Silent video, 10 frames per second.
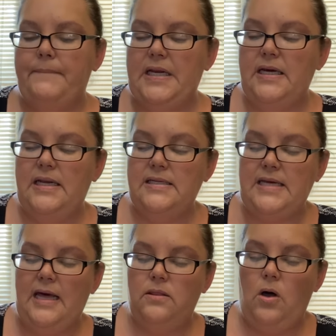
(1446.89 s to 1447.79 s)
but it is
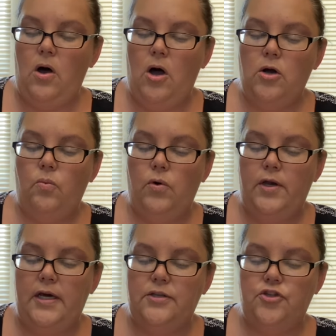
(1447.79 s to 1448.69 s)
a long
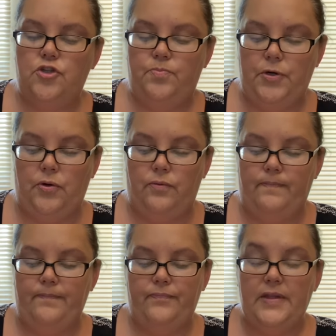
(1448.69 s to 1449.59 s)
wooden spoon.